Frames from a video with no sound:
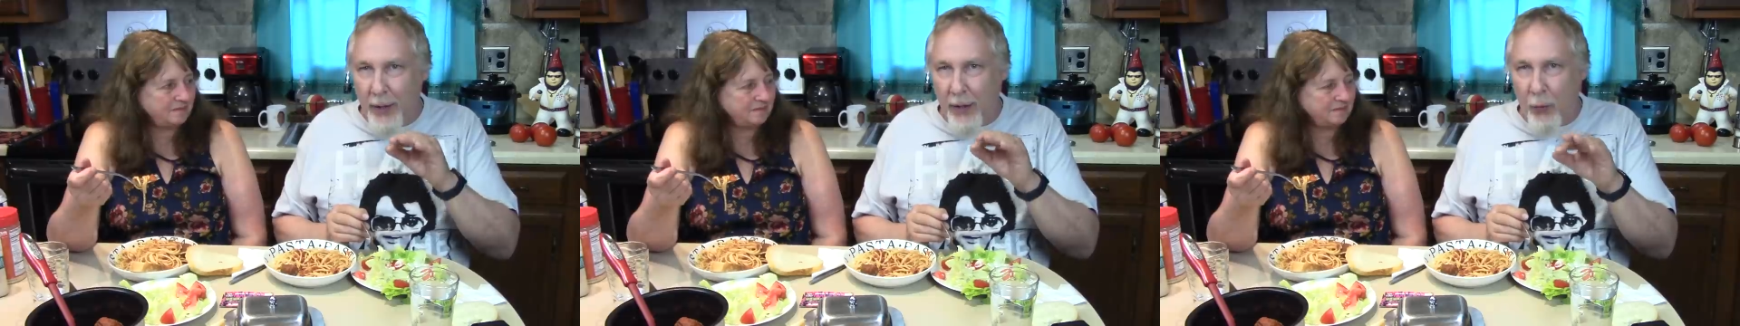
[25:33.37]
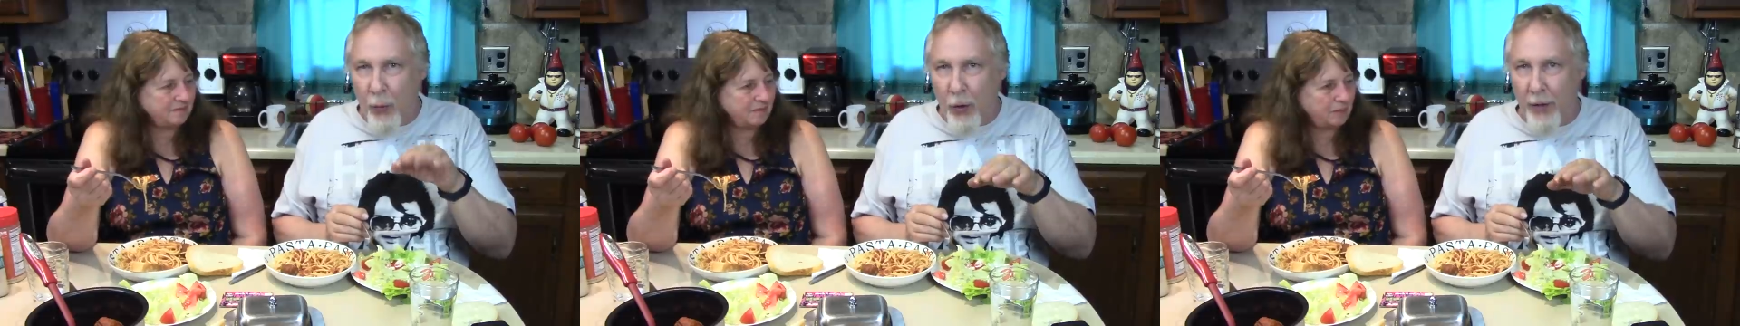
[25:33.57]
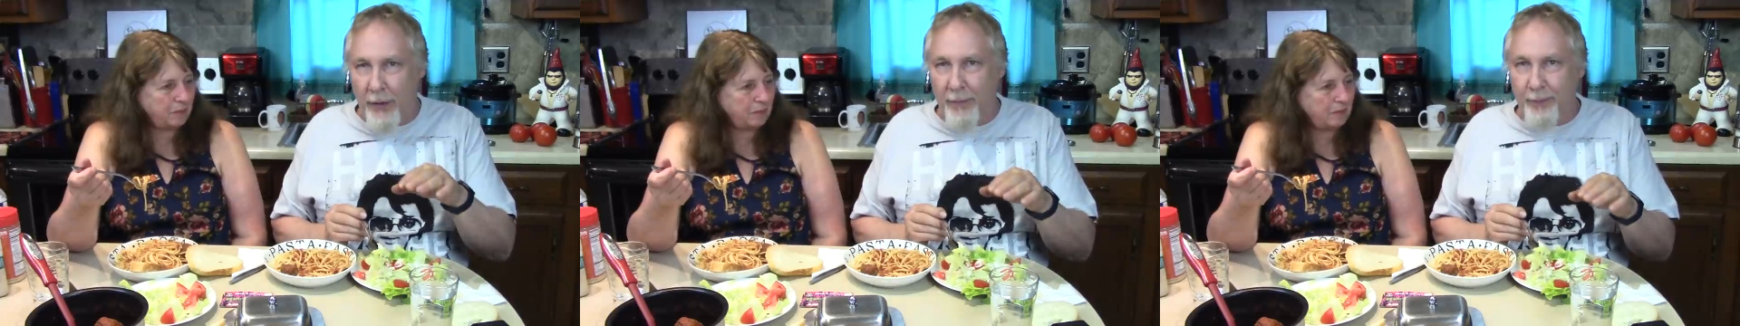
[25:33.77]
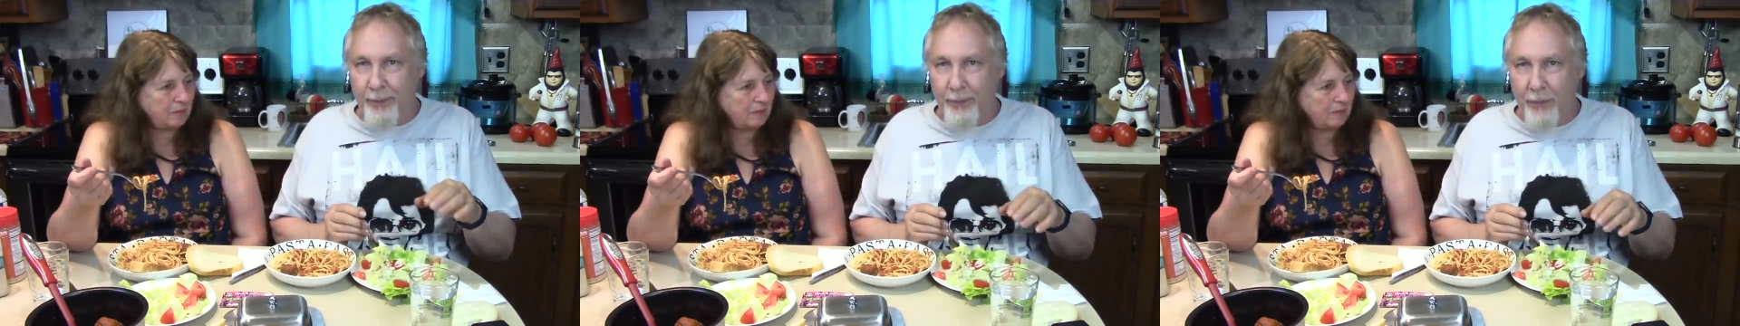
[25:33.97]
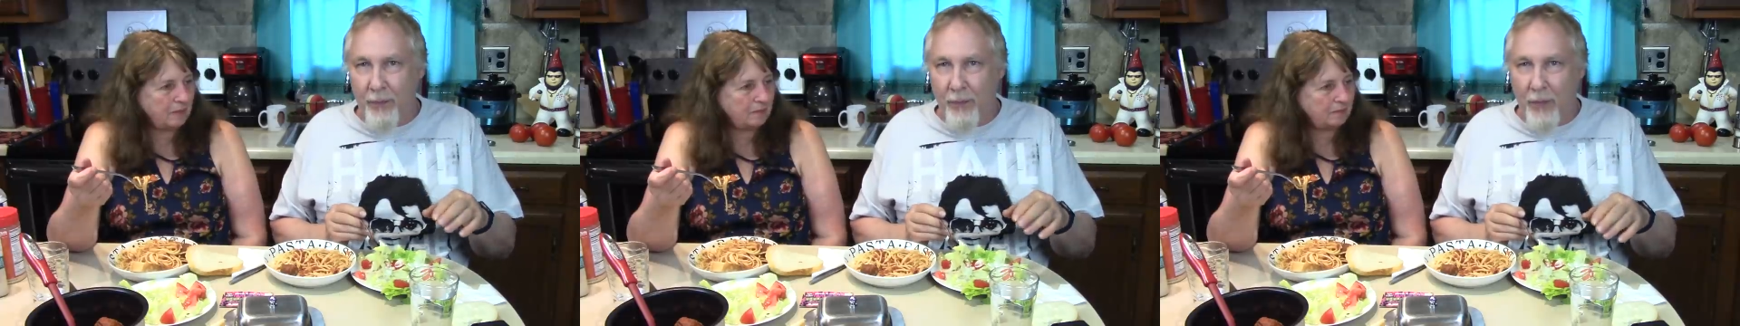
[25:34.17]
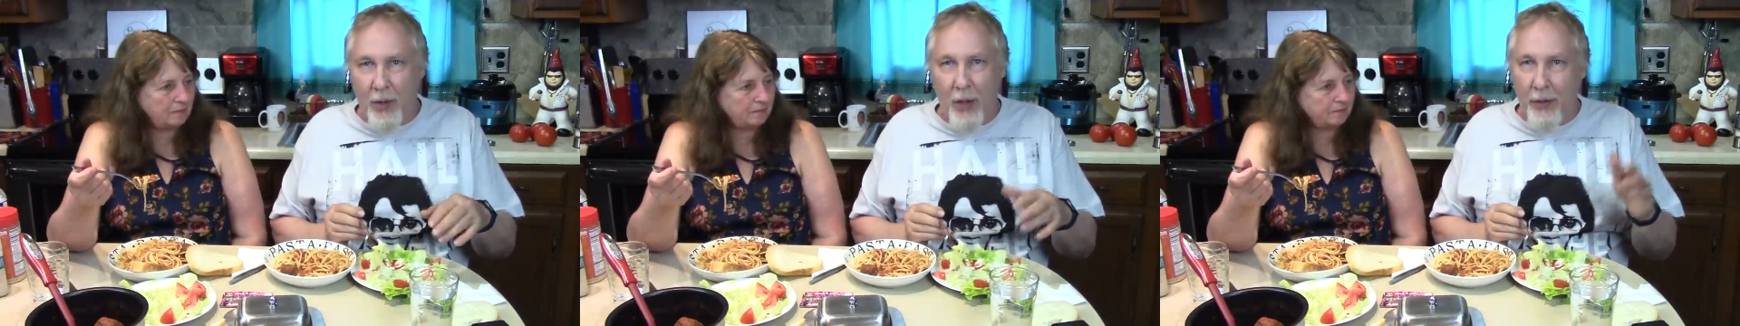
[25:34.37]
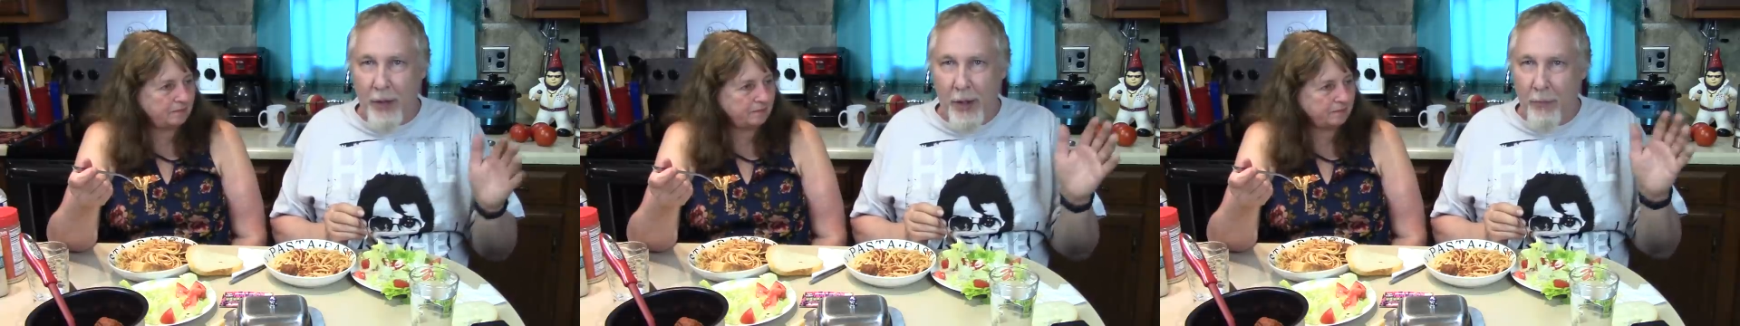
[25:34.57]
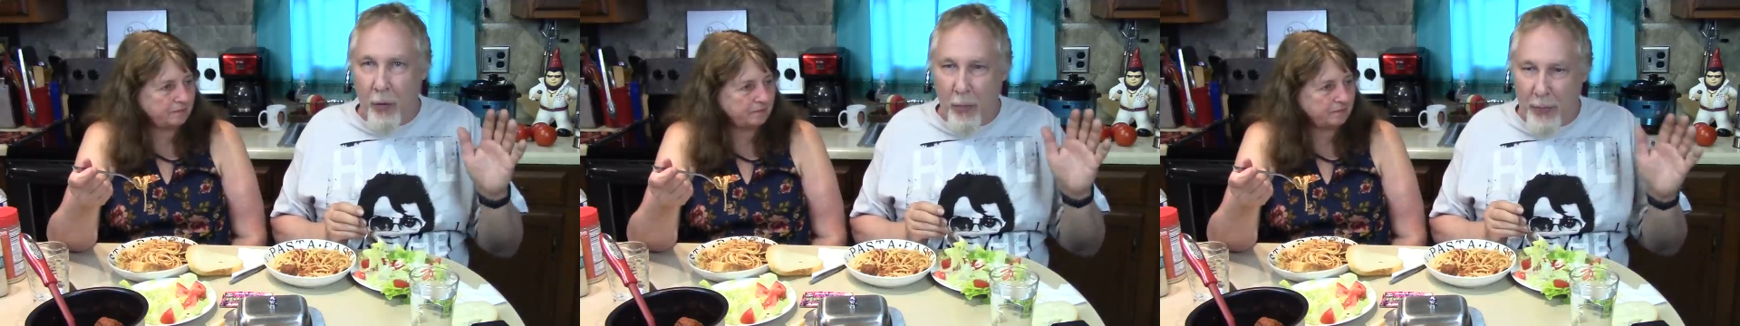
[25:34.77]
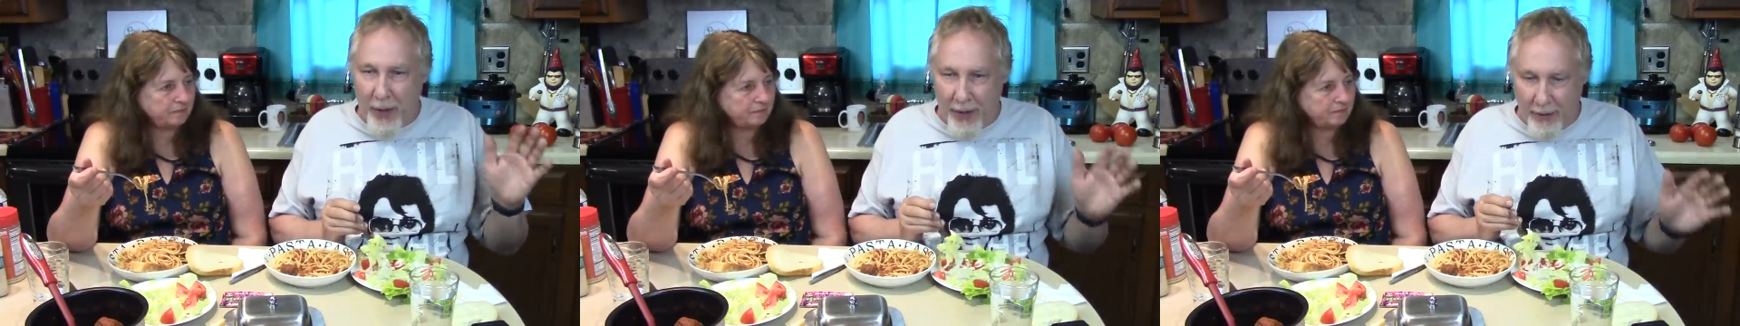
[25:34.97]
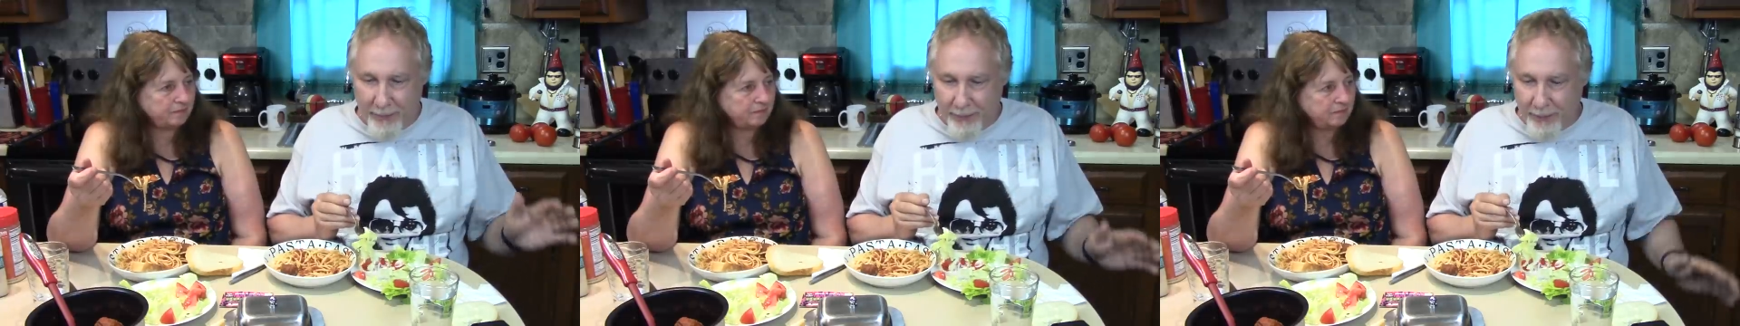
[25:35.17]
Speaker 1: and wood. You don't need
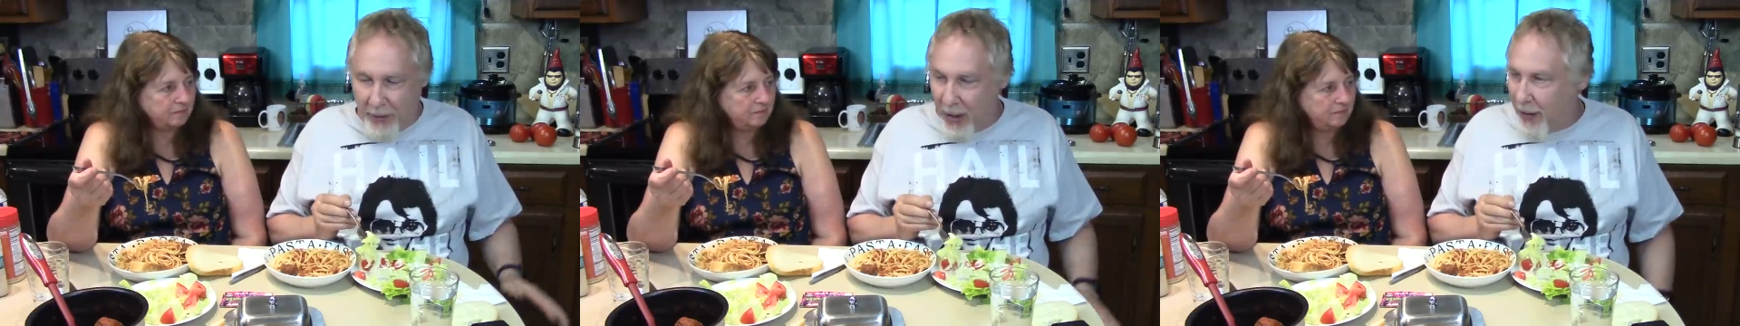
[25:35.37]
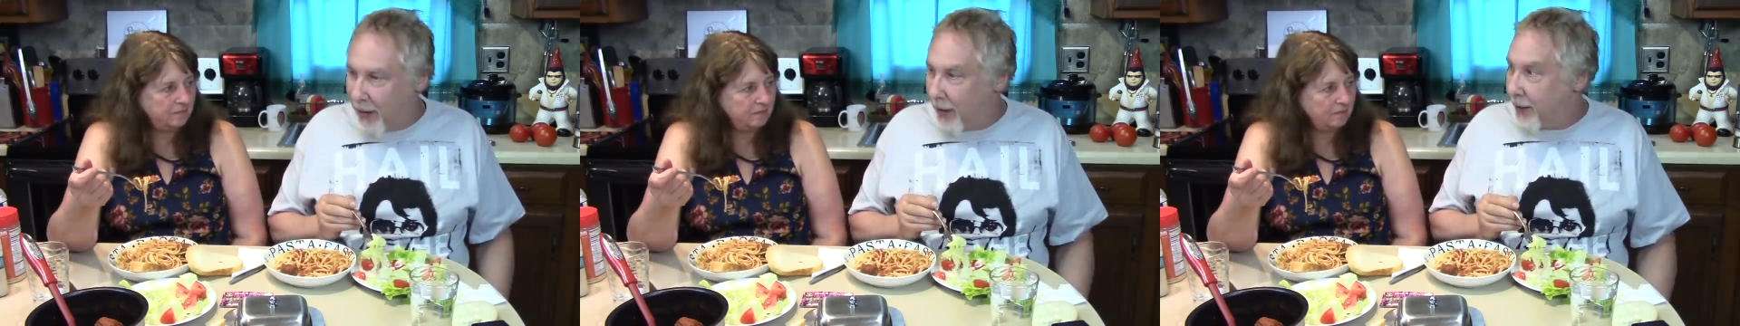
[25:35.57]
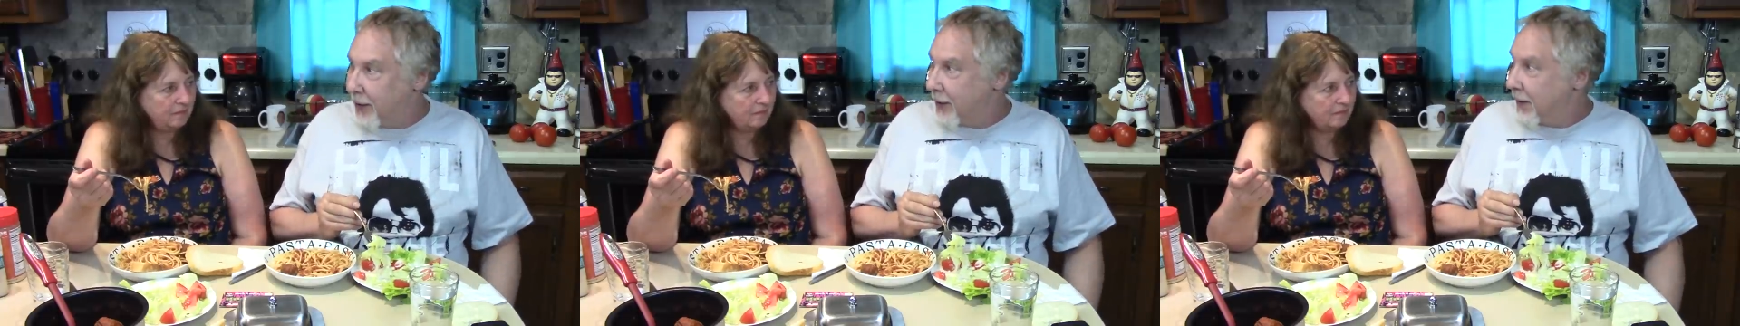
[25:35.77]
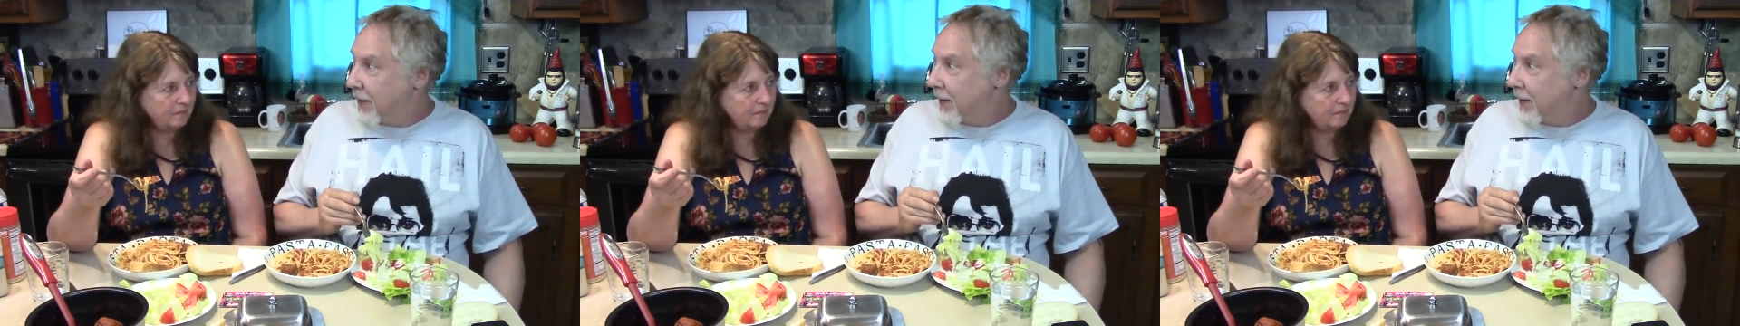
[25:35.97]
propane. Isn't that nice?